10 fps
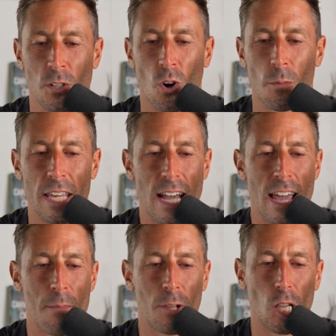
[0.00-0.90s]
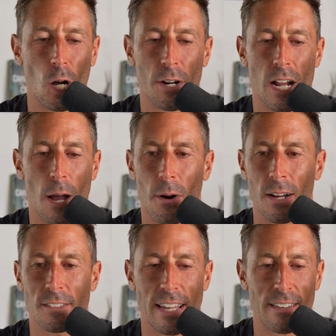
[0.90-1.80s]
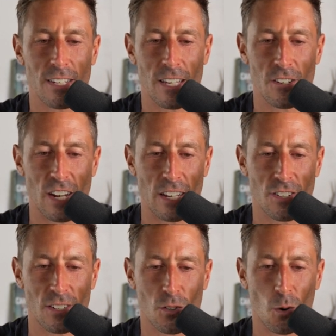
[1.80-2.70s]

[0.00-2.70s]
Normally, I am loaded up on daily decongestants,